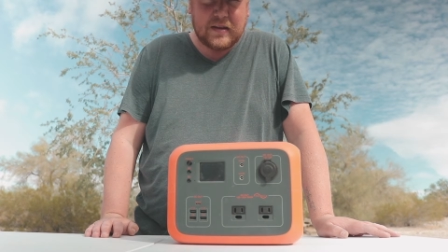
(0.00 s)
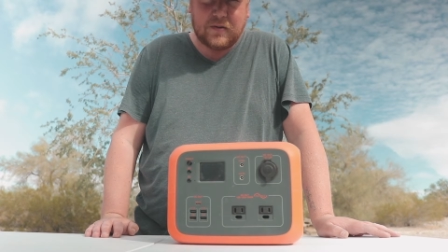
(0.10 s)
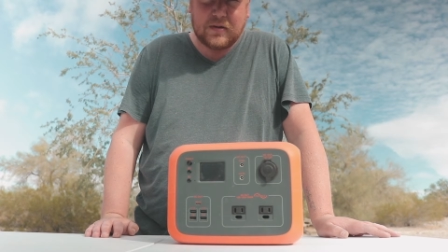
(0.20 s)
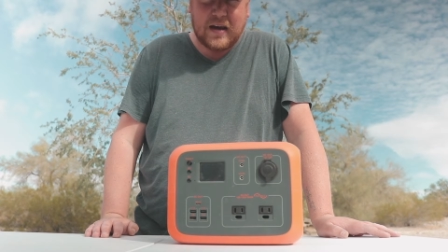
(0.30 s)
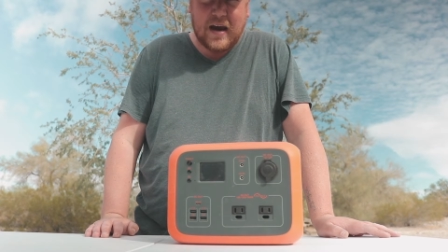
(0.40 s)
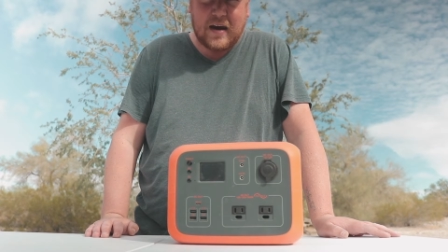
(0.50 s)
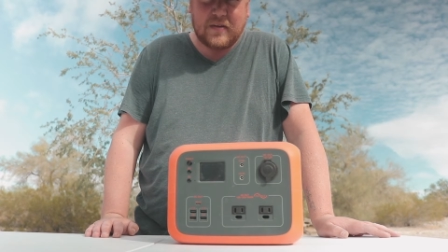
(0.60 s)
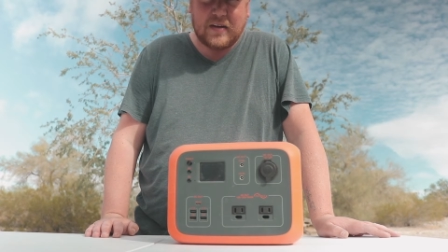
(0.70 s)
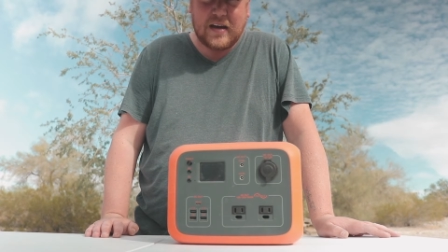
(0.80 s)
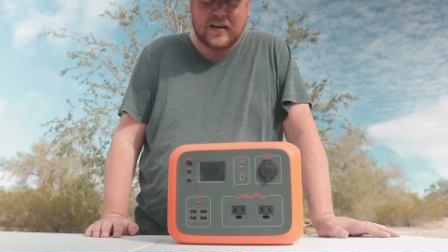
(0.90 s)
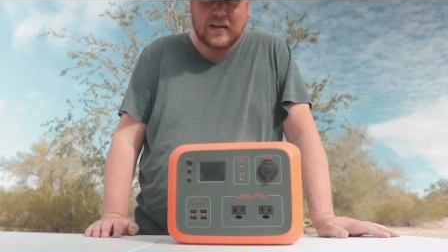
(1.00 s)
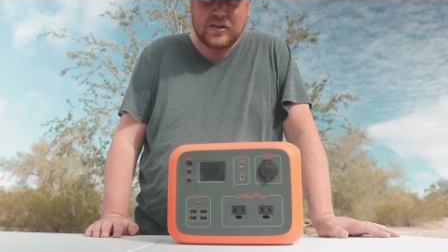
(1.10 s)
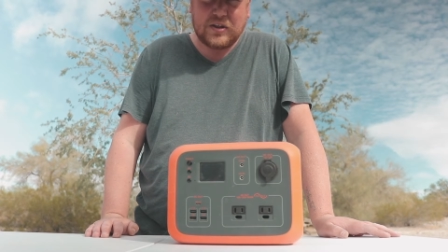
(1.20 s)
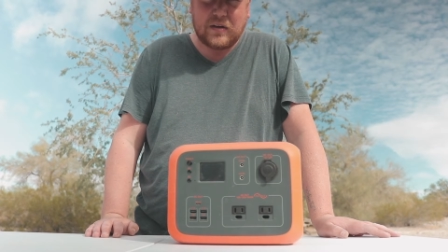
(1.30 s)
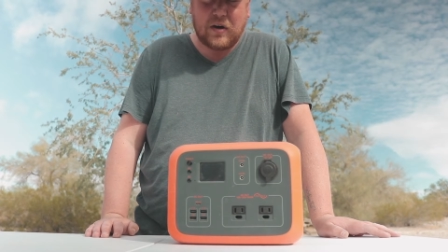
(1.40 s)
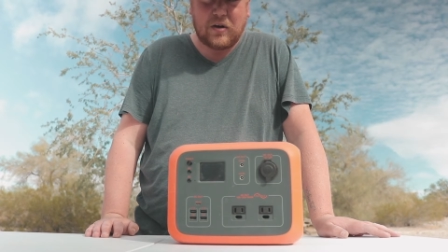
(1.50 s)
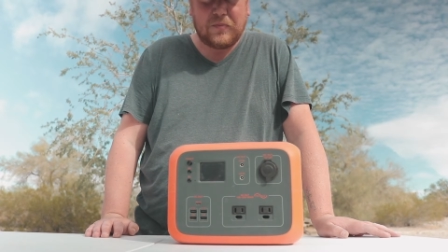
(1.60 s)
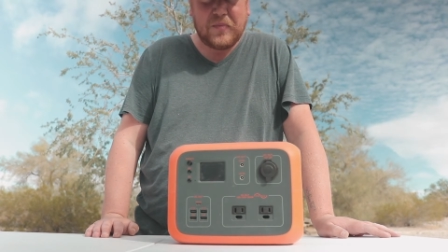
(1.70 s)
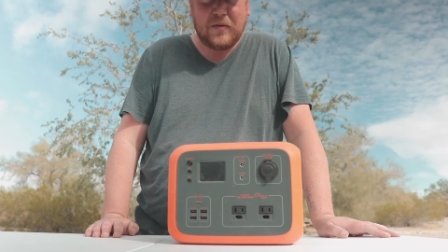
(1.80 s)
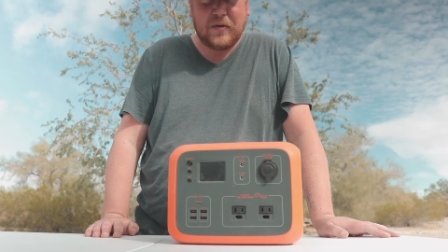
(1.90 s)
were going to have a technician call
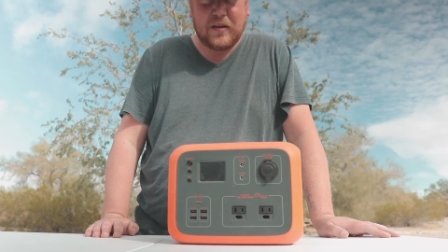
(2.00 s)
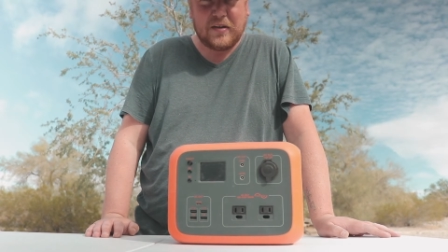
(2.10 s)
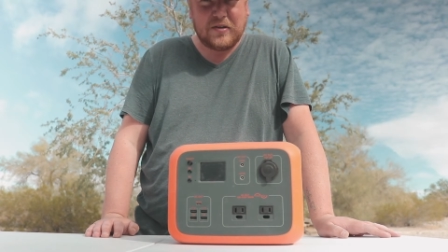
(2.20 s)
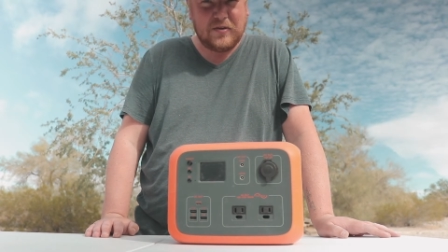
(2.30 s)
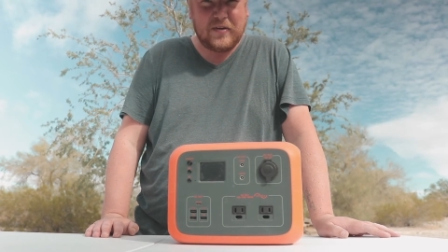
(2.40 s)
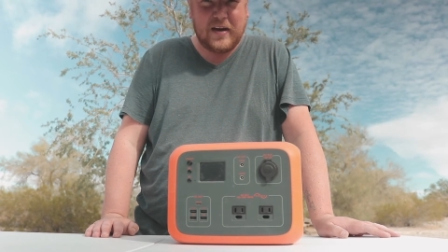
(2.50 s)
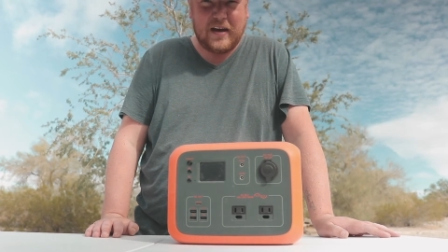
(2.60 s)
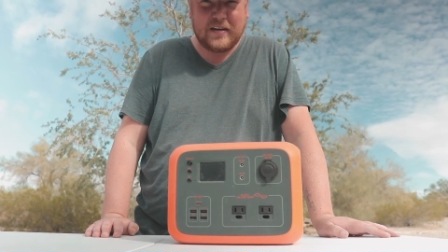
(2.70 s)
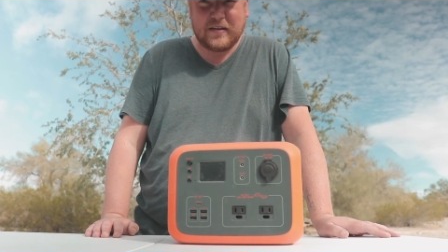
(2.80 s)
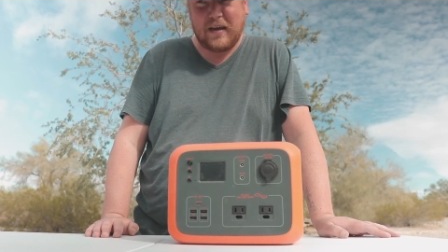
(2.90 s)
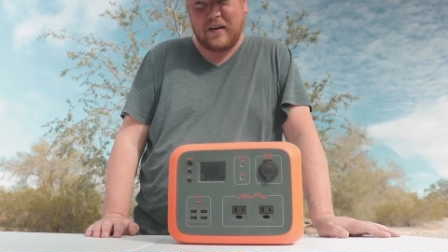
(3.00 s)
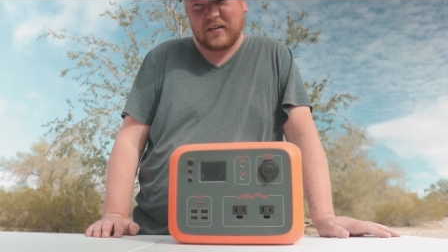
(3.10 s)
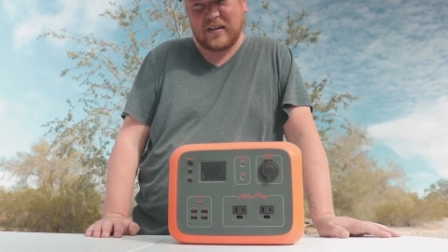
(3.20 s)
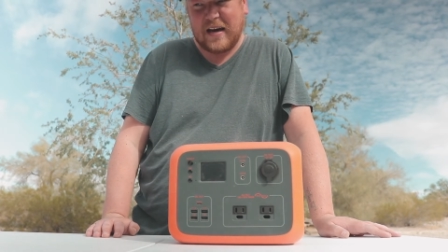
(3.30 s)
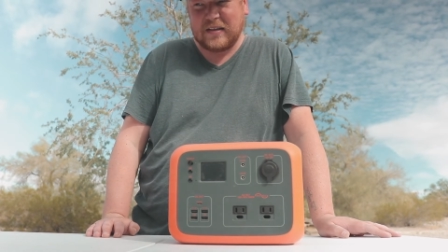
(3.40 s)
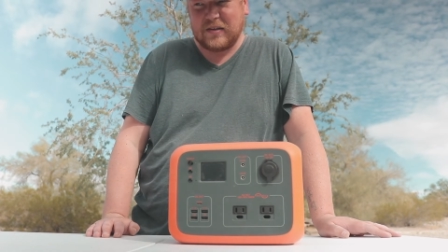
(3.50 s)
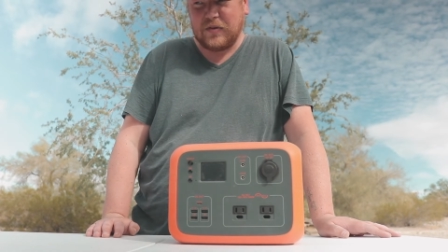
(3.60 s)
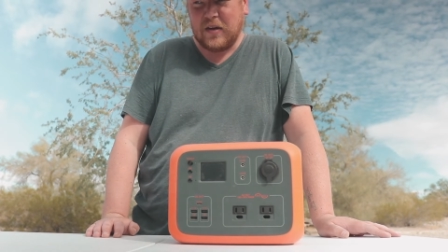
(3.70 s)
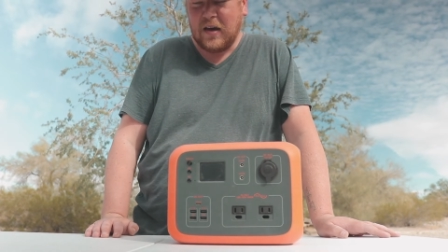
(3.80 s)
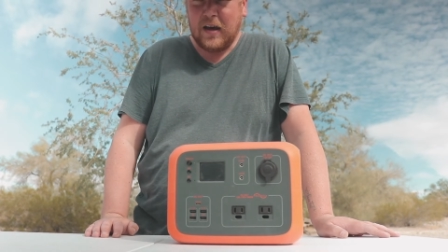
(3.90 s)
me within 2 days, and that was last
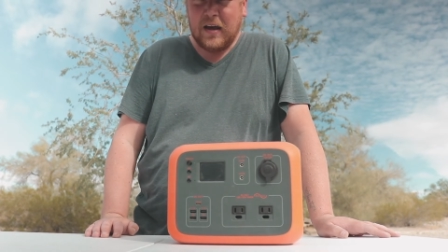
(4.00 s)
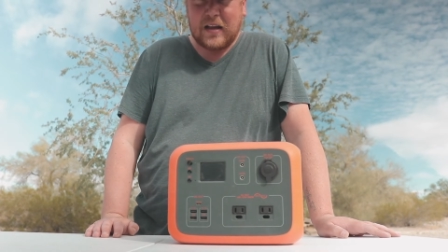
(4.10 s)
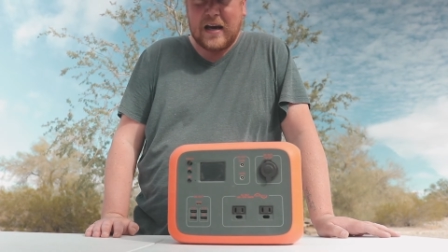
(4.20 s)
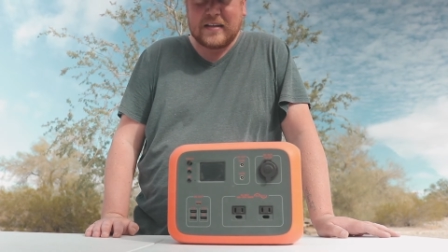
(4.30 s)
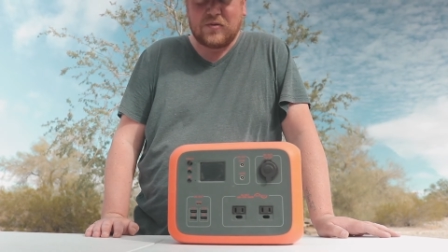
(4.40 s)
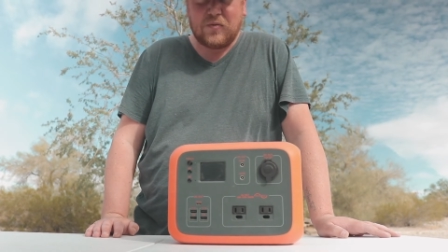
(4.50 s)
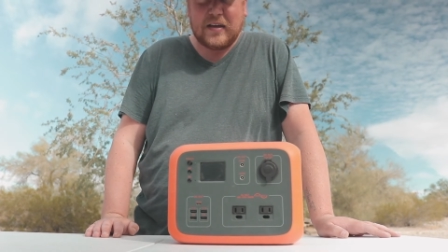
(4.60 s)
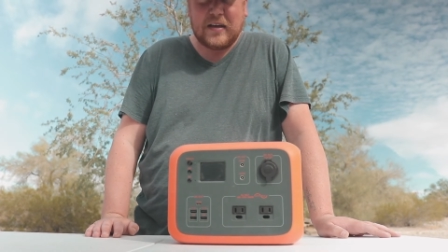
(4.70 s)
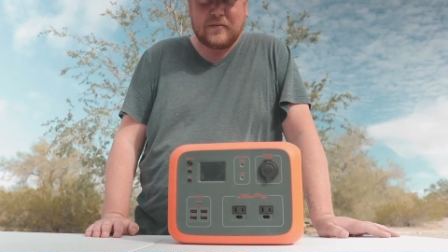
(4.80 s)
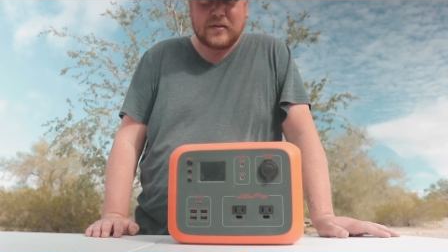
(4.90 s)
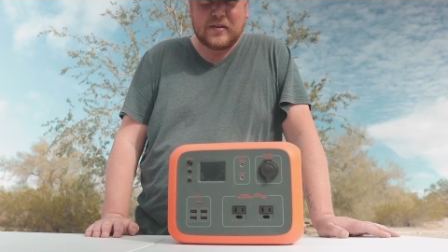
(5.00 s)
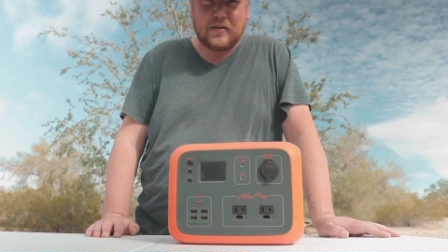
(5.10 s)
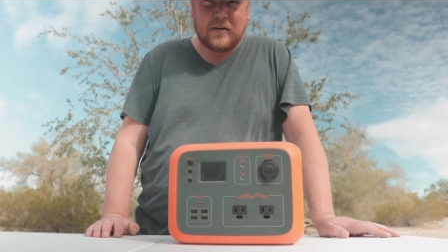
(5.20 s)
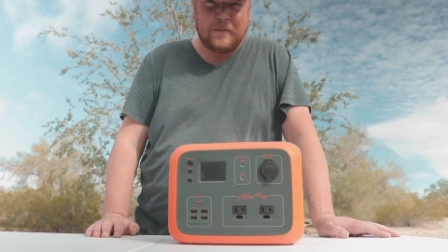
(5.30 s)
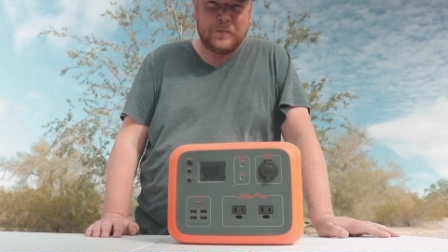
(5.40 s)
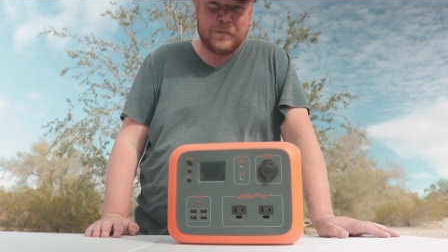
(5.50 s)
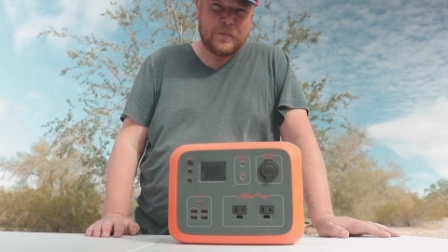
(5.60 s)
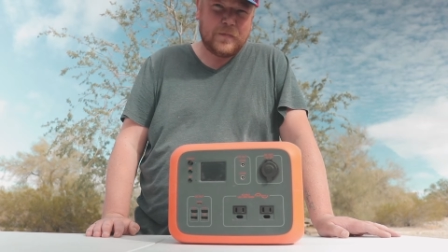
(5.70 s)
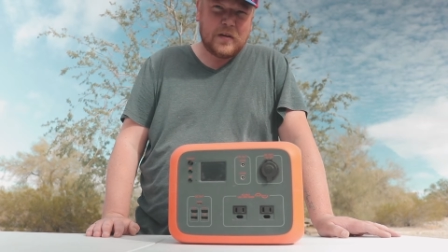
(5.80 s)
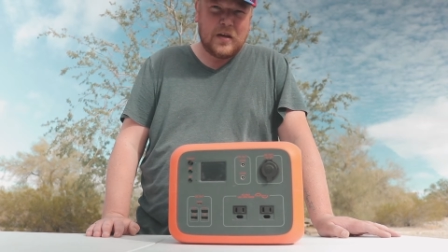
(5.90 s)
week. It was the
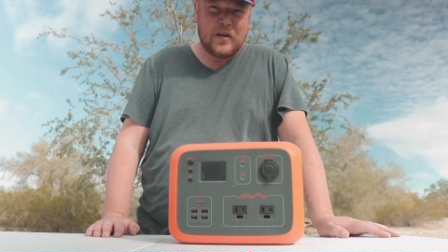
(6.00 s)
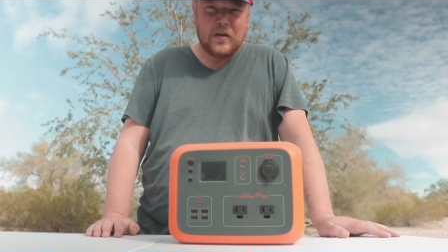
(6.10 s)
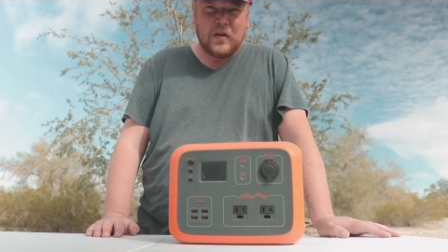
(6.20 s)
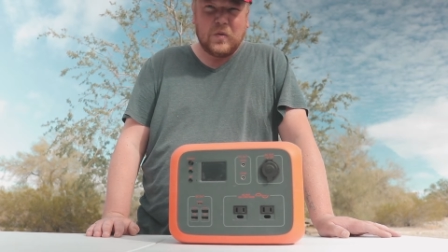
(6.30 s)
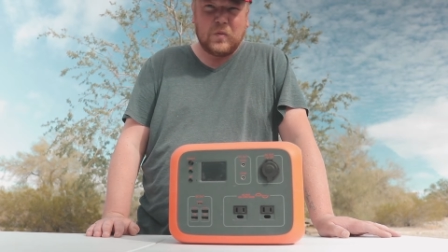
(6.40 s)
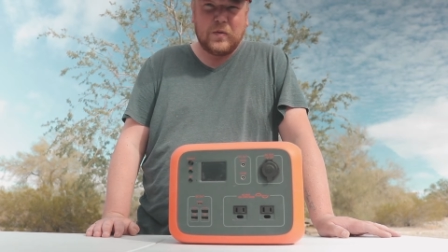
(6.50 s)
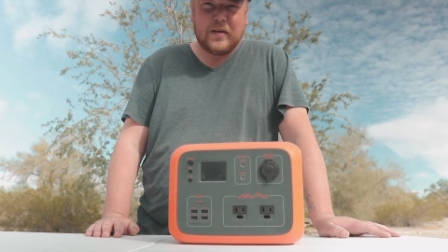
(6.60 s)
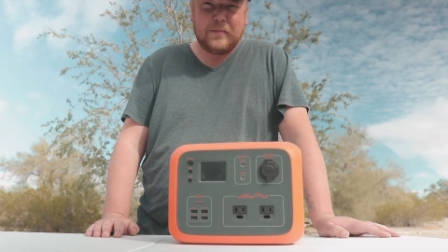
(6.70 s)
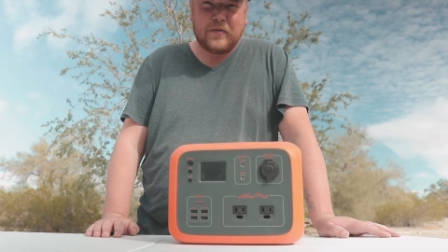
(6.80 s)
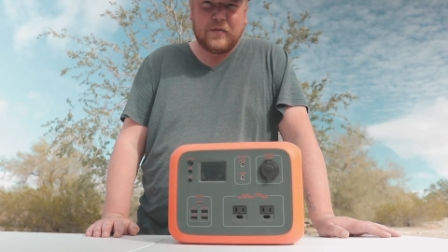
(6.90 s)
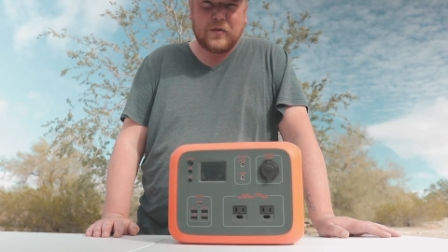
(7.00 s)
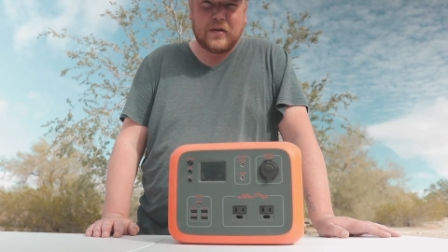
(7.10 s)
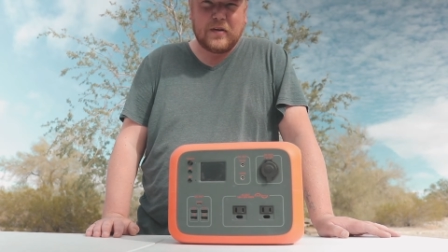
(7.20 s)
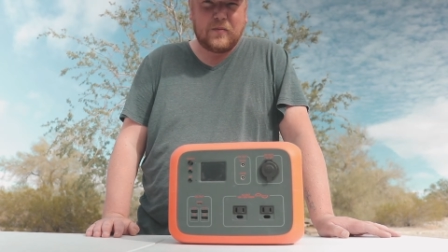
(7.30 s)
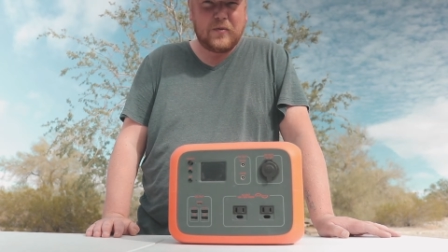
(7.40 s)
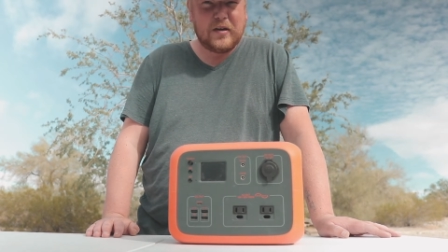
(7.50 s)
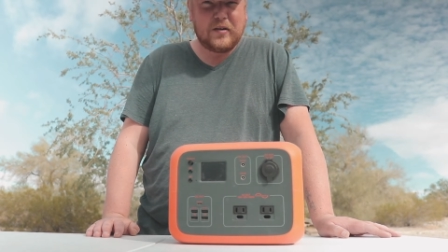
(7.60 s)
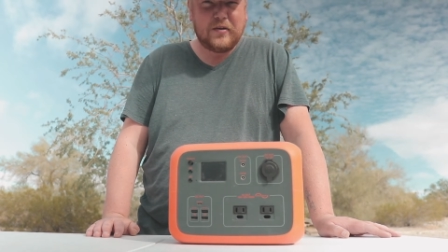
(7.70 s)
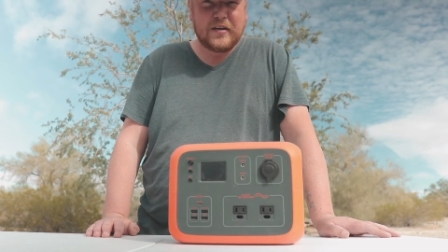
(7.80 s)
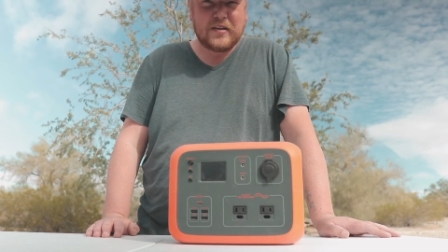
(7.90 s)
week before, the week
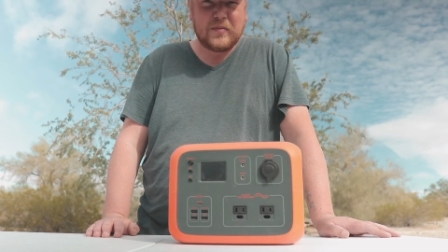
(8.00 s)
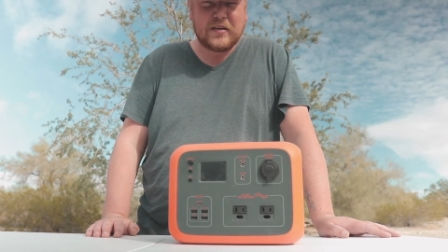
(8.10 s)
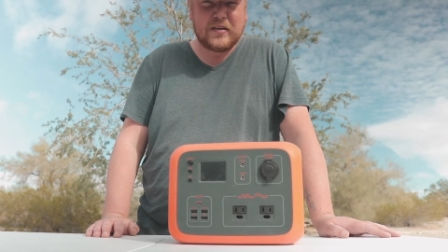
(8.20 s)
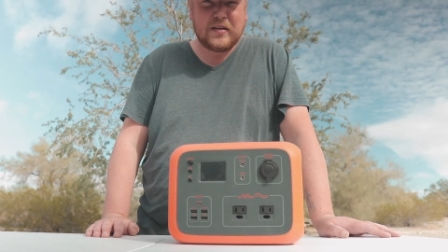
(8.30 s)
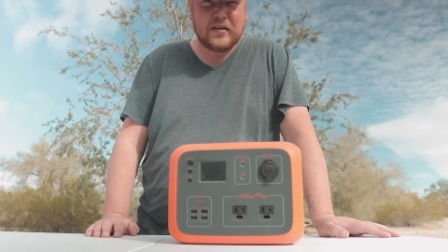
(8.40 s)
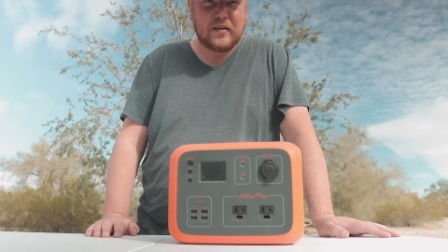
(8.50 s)
of Christmas.